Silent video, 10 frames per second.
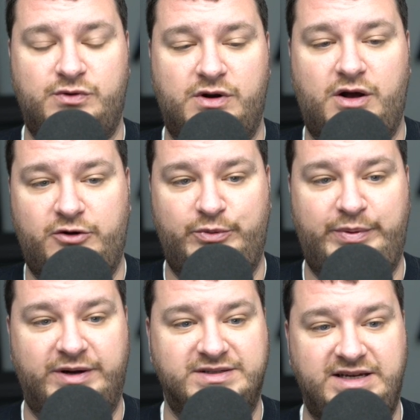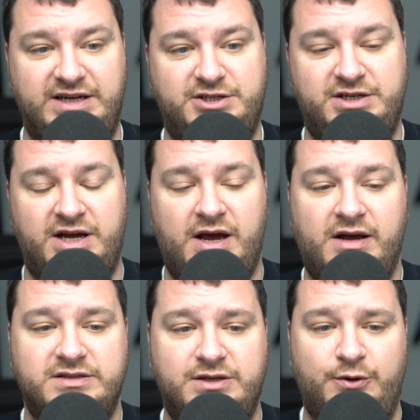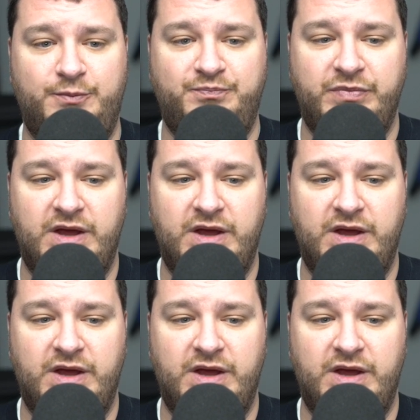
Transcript: for $100 each. So,